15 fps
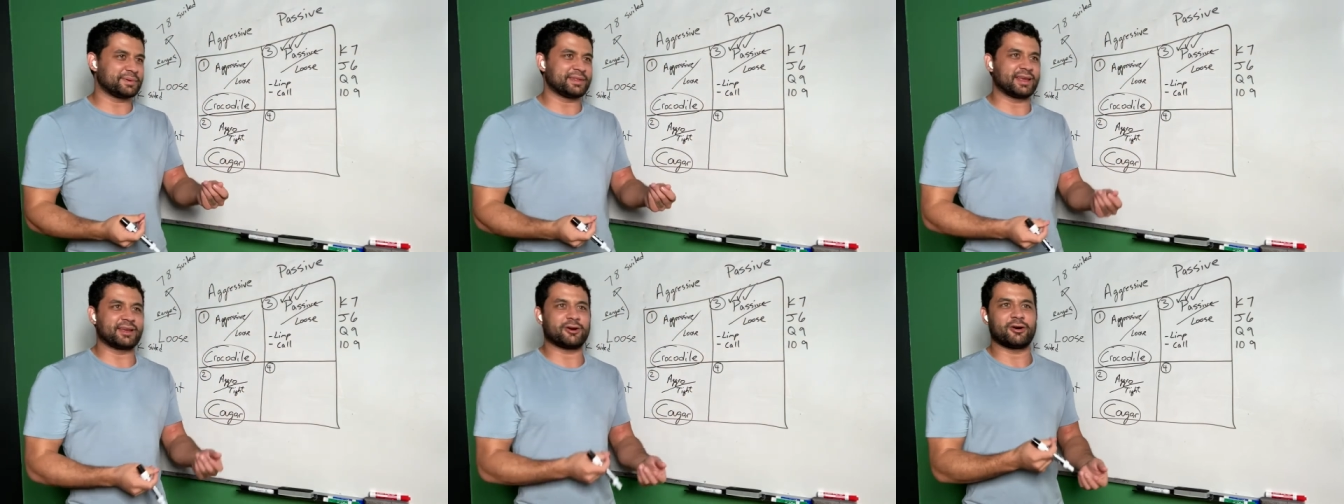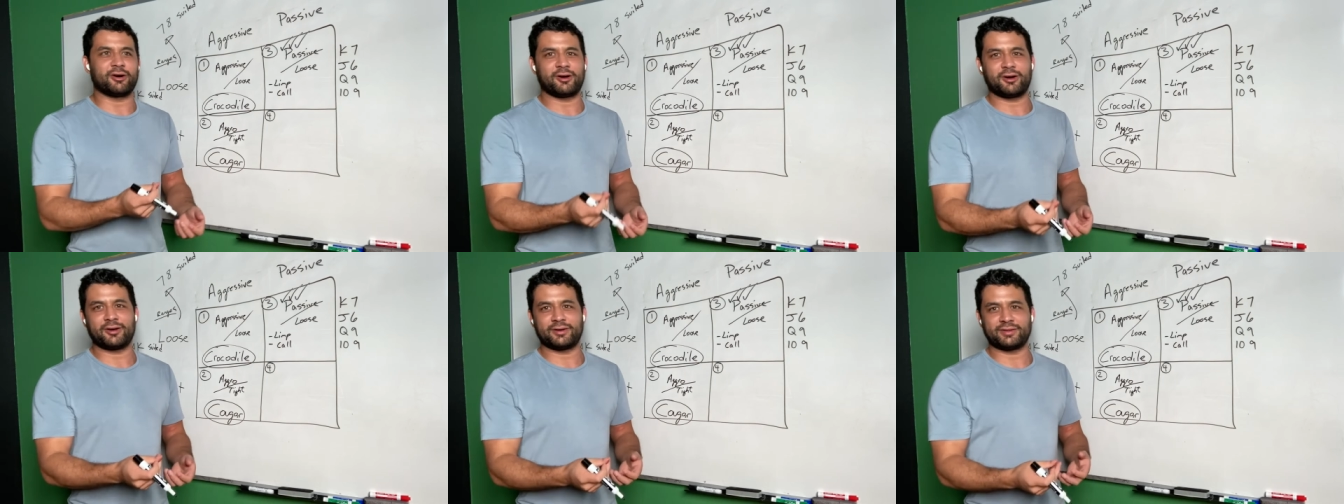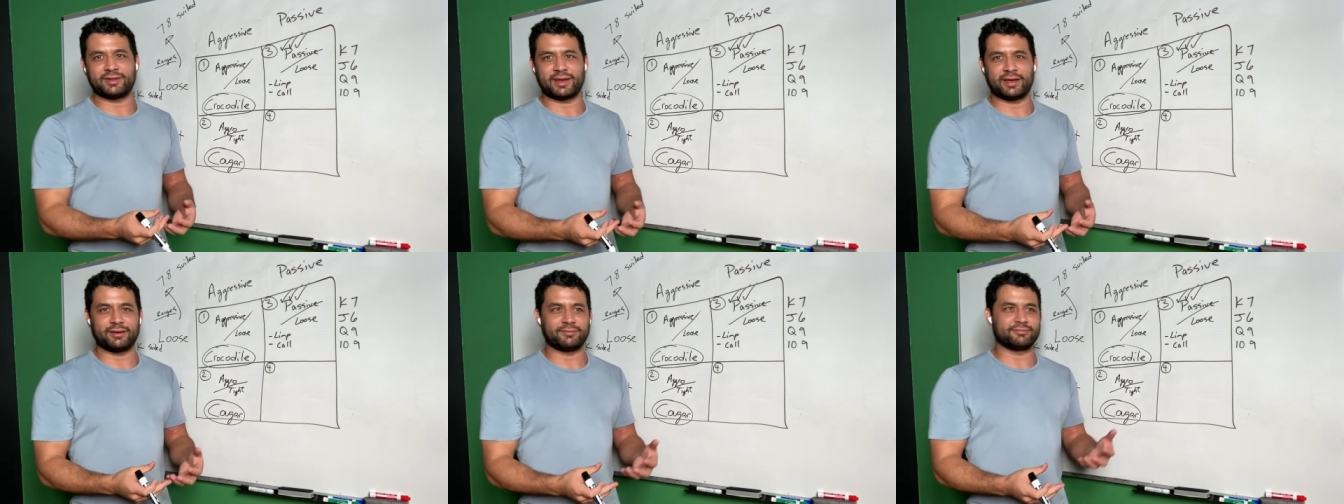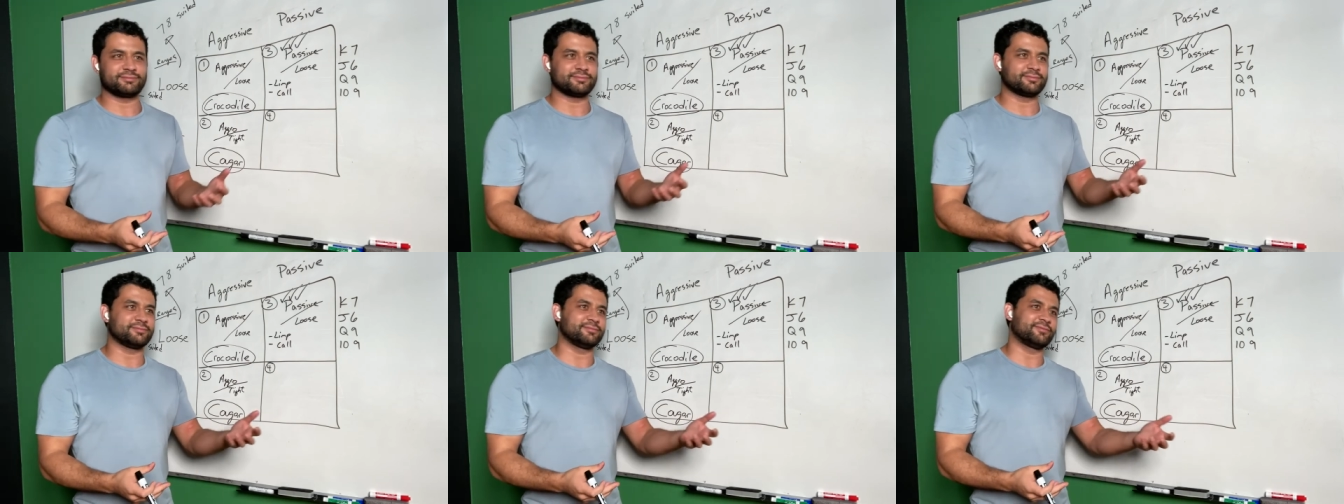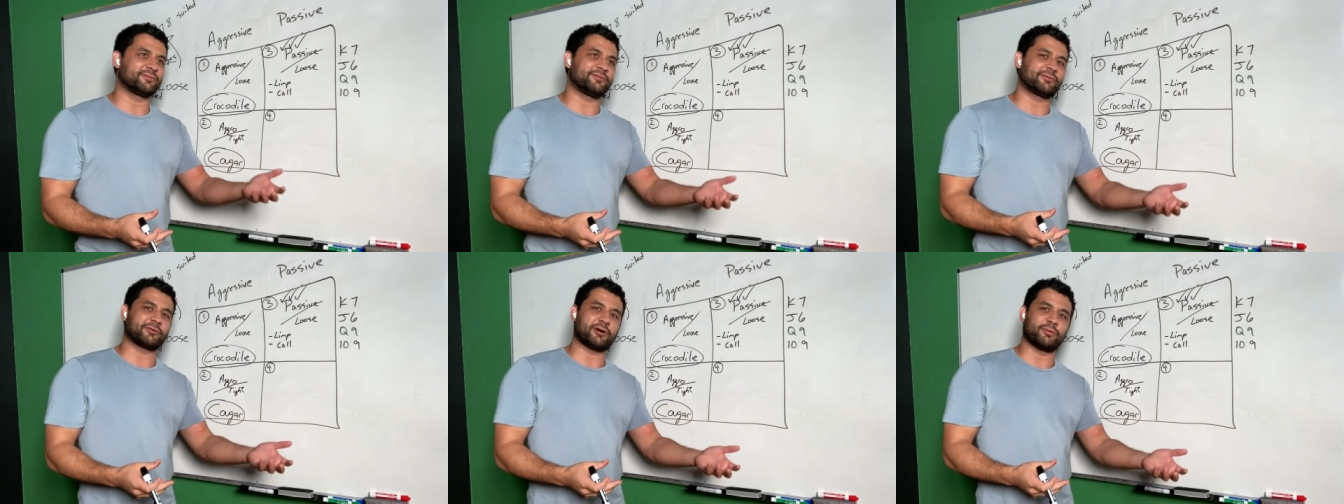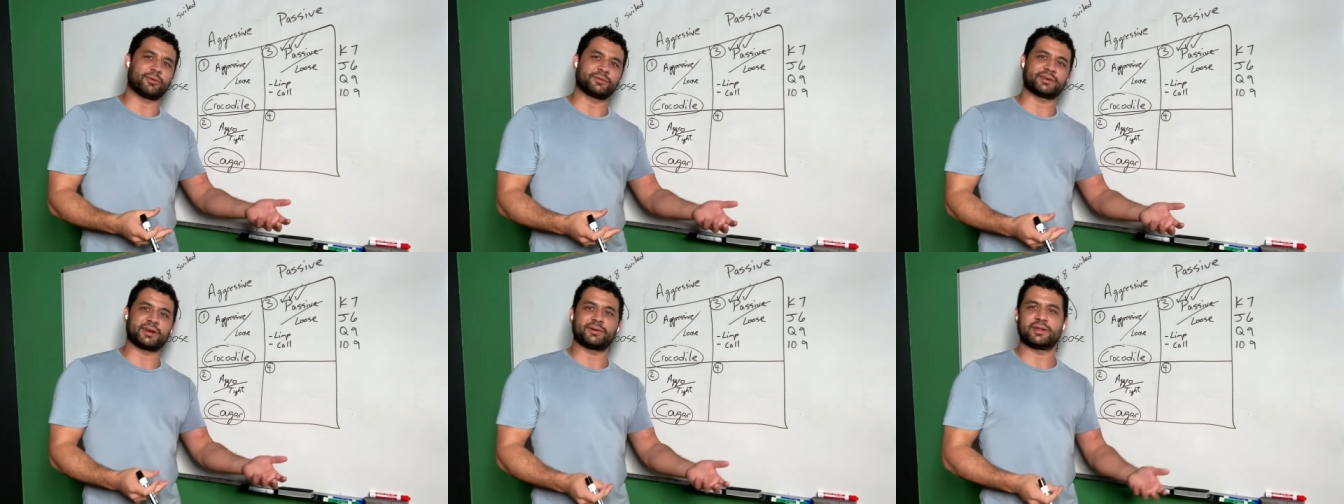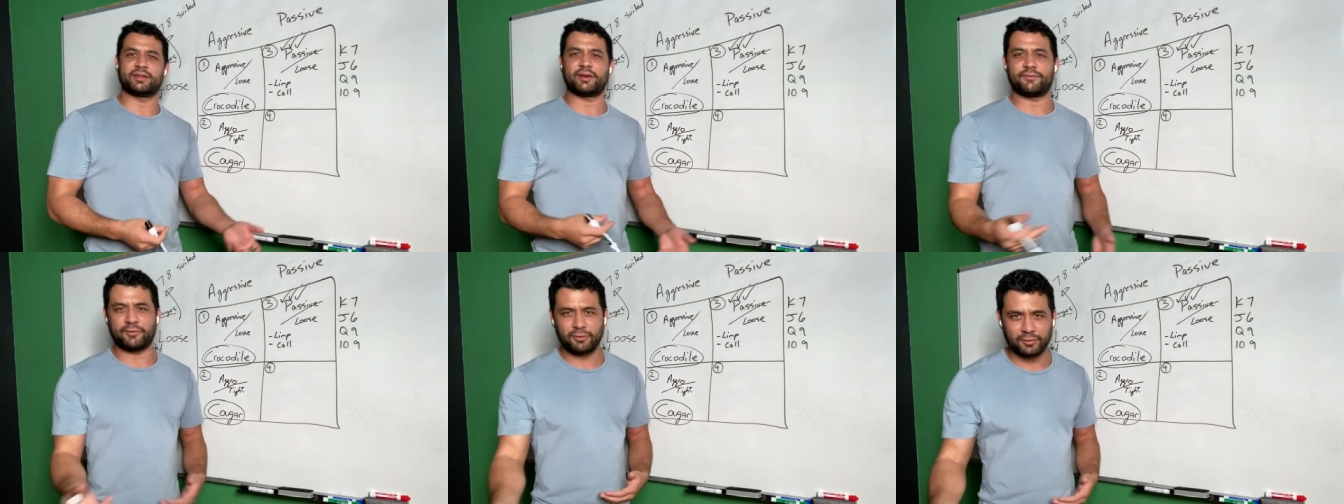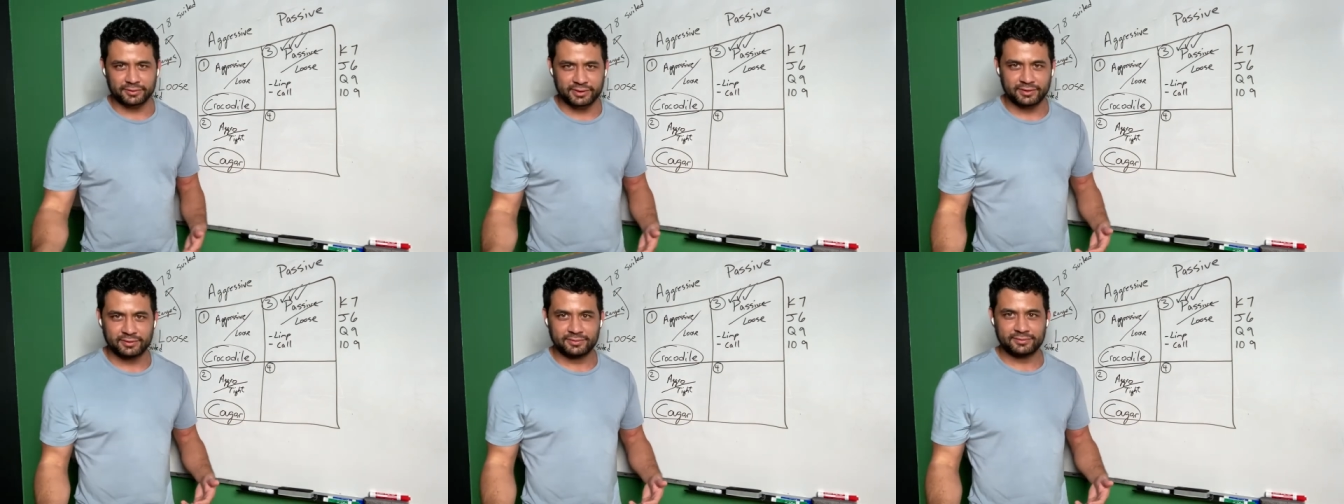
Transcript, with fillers: and they call and they call one more time and then they fold.